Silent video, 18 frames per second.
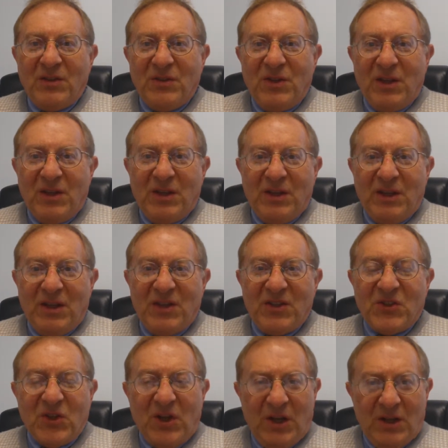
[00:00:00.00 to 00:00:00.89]

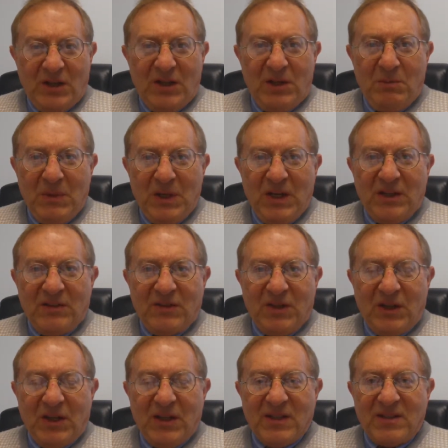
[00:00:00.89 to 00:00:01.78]
Israeli
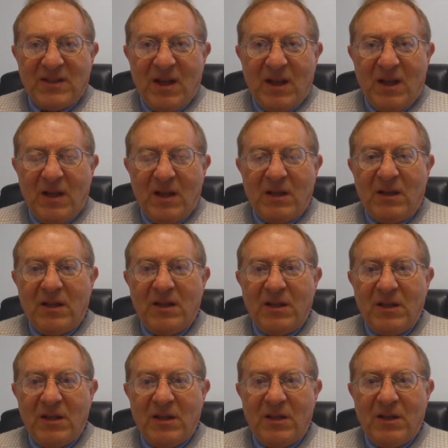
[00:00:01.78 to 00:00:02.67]
military, Tzahal,
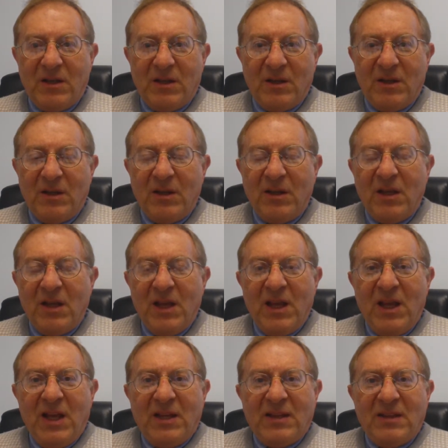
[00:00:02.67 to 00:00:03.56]

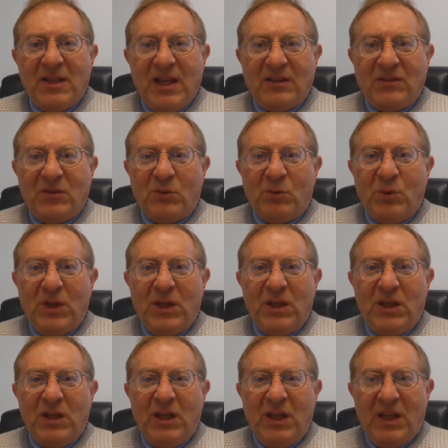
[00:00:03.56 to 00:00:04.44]
that
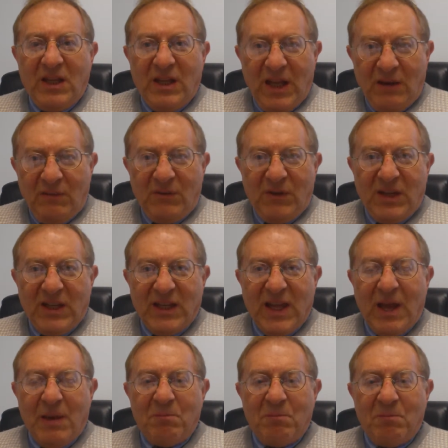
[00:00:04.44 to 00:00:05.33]
we, in every
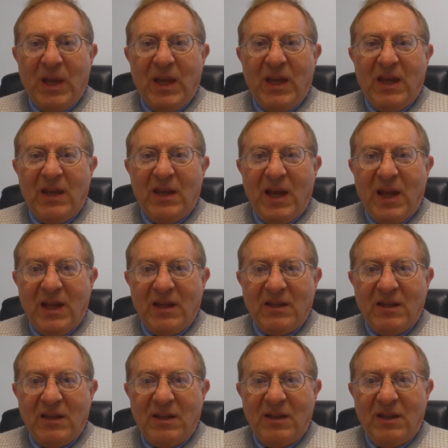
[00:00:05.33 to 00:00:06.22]
campaign
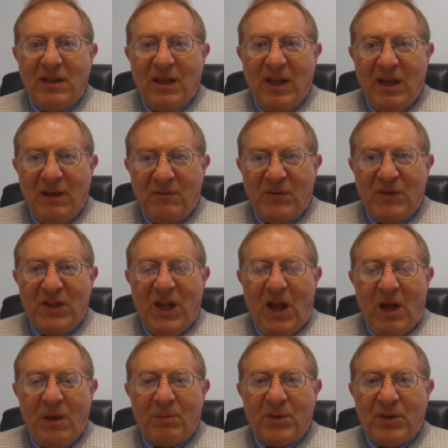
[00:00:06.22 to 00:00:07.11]
and in every
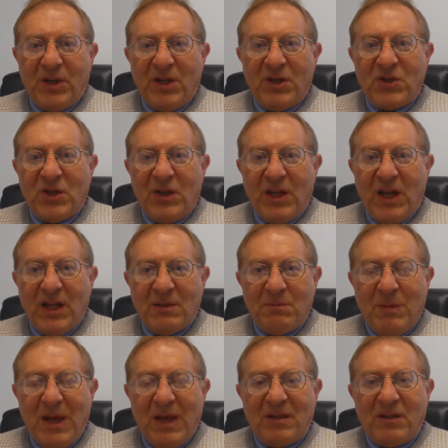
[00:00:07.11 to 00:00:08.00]
operation
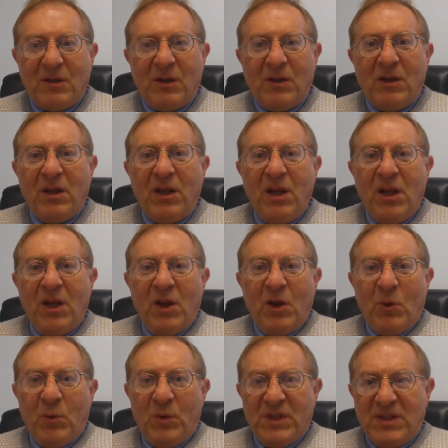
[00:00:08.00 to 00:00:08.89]
and battle,
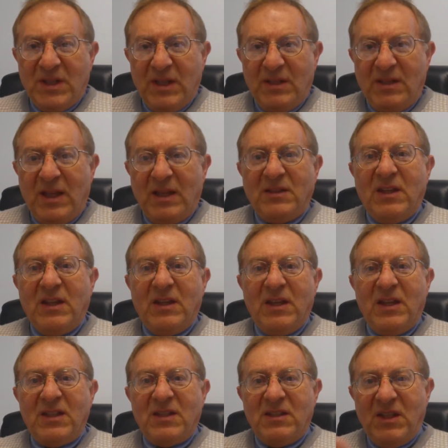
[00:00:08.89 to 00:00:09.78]
we see that there
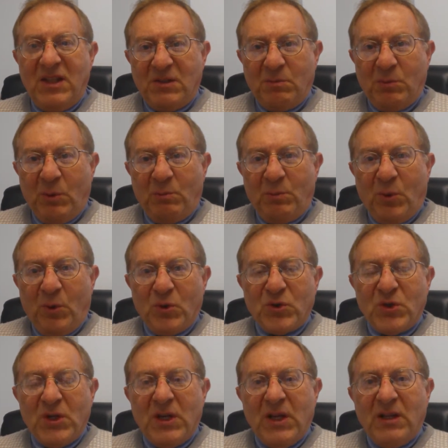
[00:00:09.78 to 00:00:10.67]
is
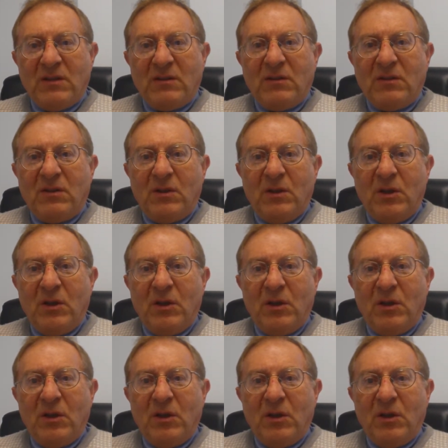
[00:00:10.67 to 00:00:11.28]
disproportionate